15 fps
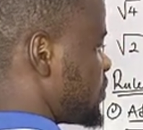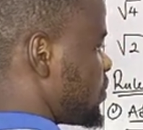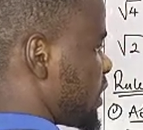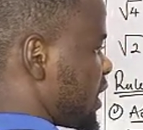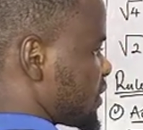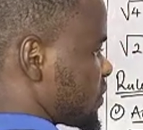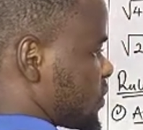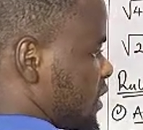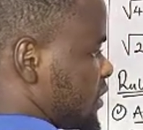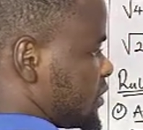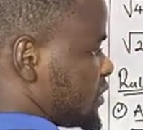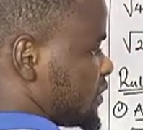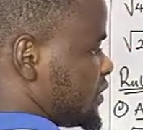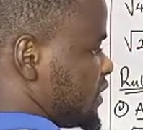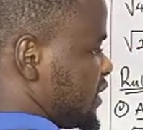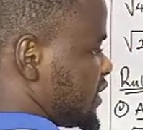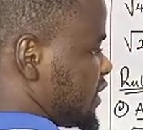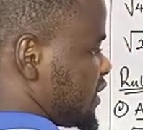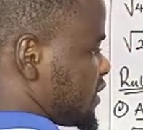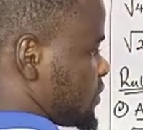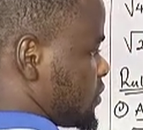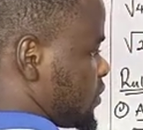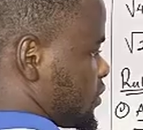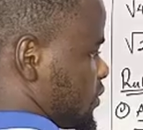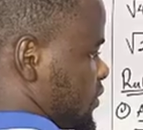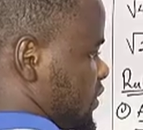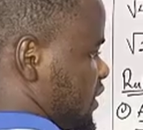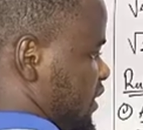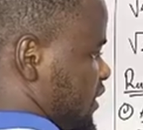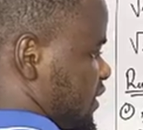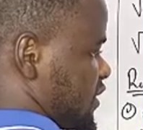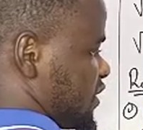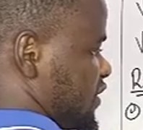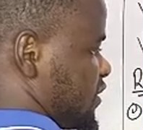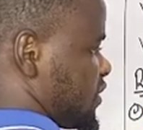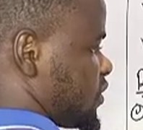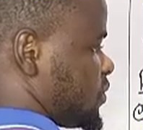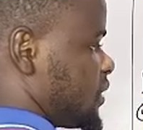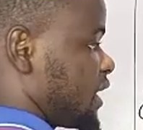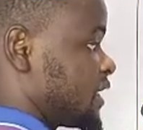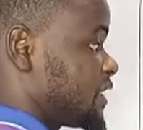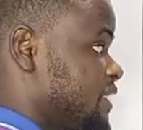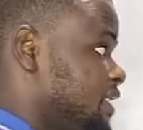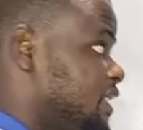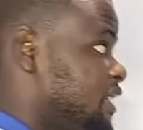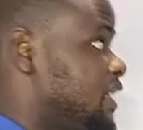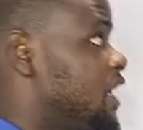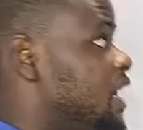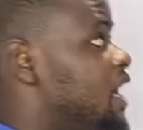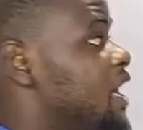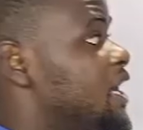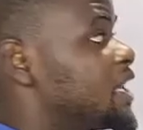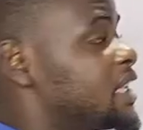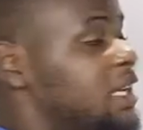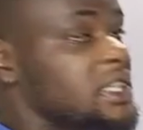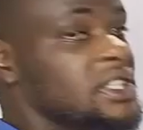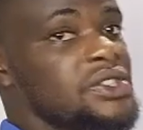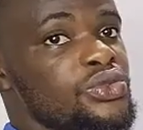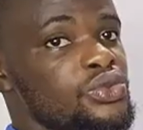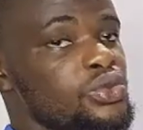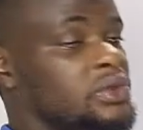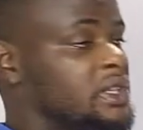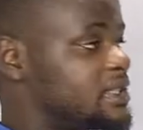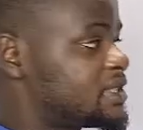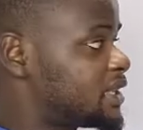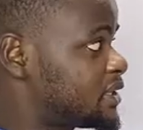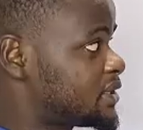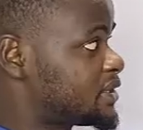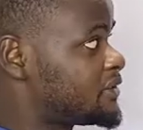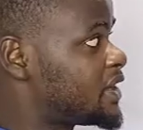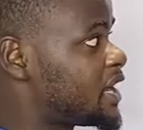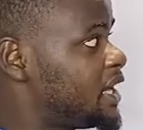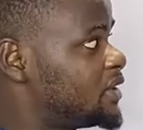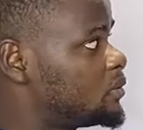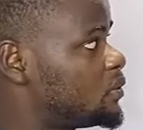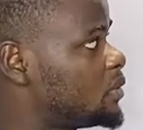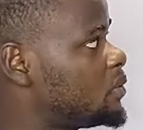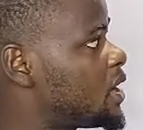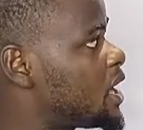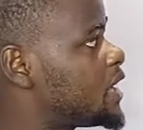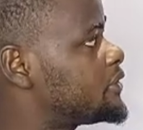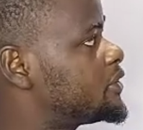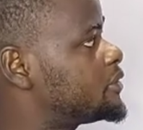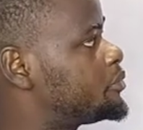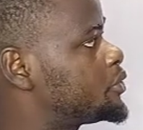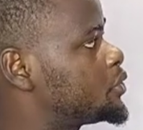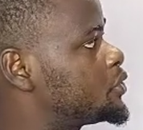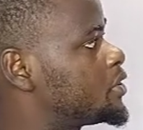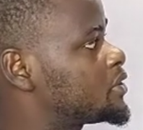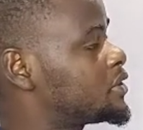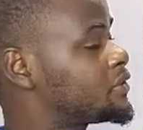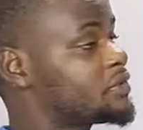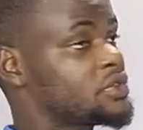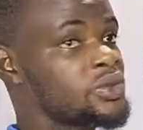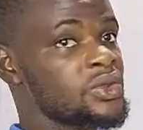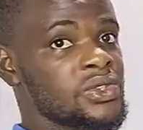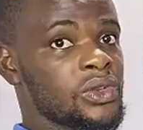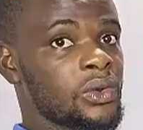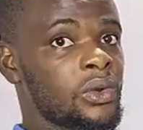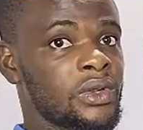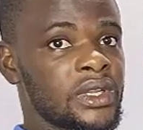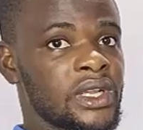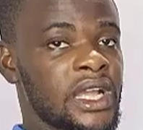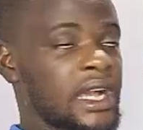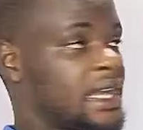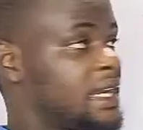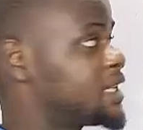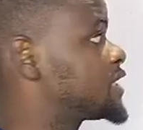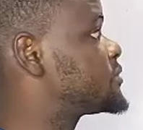and y square root of this is equal to 6. So we can see that this rule is satisfied. When we have a product of two surds, I can